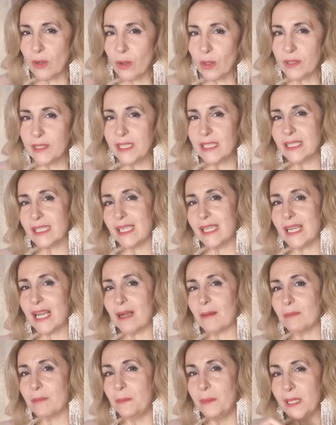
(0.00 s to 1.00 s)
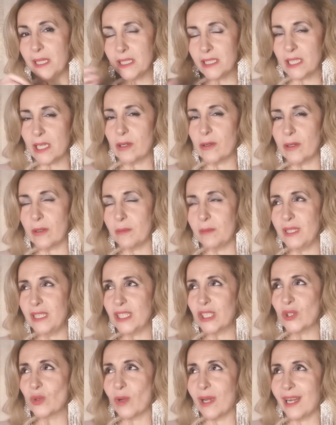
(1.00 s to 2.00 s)
all this in a
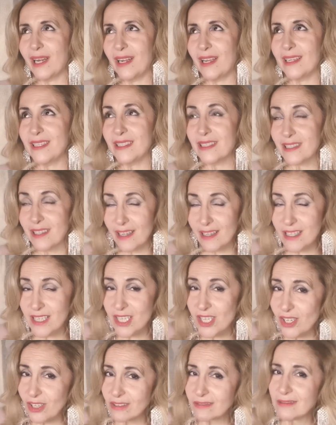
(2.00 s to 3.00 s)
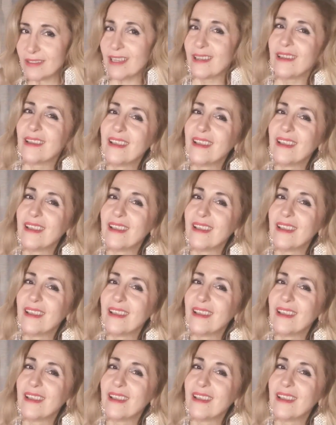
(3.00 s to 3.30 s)
visualization,